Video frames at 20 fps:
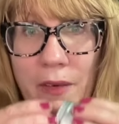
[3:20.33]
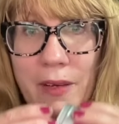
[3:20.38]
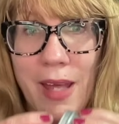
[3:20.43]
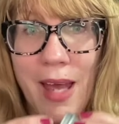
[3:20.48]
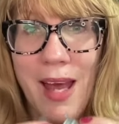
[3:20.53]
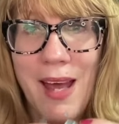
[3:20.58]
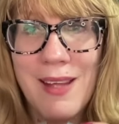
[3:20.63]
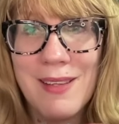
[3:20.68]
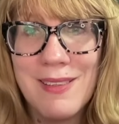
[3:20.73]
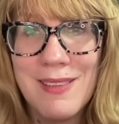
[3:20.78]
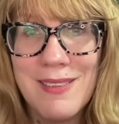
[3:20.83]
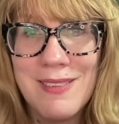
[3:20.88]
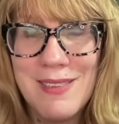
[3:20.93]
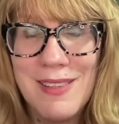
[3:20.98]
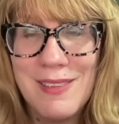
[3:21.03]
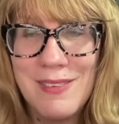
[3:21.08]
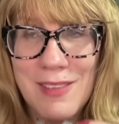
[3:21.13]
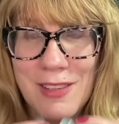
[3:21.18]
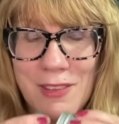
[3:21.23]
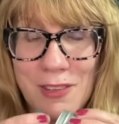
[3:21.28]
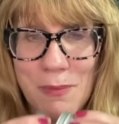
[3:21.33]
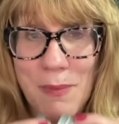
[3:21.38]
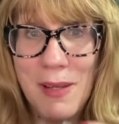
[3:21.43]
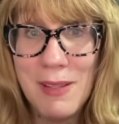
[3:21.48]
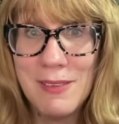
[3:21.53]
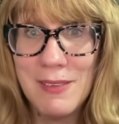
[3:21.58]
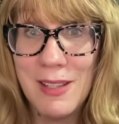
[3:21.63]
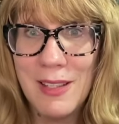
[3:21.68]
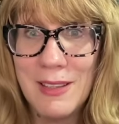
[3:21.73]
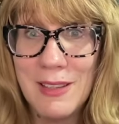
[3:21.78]
yeah, this, is, this
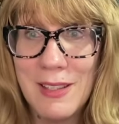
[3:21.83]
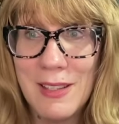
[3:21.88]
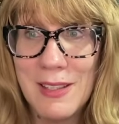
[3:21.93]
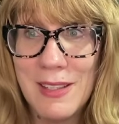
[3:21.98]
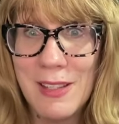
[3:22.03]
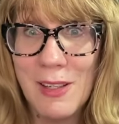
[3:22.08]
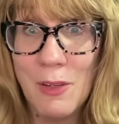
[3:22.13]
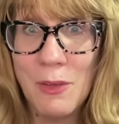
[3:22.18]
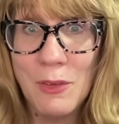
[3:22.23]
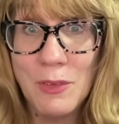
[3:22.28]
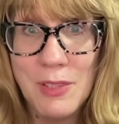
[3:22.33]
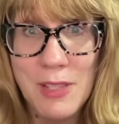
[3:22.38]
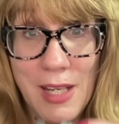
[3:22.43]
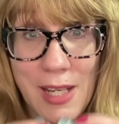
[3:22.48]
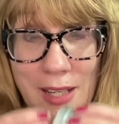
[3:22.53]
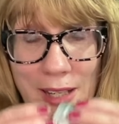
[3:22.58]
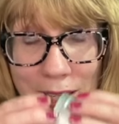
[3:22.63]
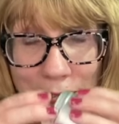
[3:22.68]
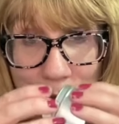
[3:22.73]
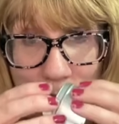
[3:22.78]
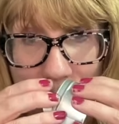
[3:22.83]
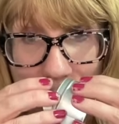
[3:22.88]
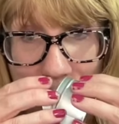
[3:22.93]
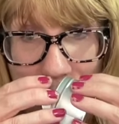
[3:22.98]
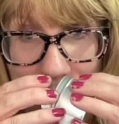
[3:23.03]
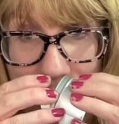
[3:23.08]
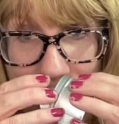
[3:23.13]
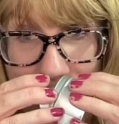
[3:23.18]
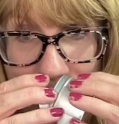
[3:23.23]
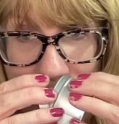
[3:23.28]
smells like the old Yankee
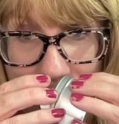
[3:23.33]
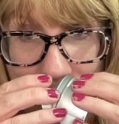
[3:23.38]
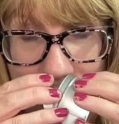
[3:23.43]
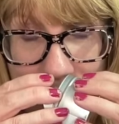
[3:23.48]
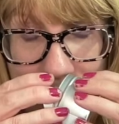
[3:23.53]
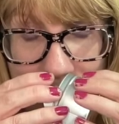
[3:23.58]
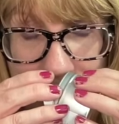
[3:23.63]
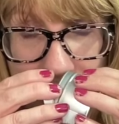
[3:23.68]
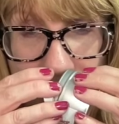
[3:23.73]
Macintosh.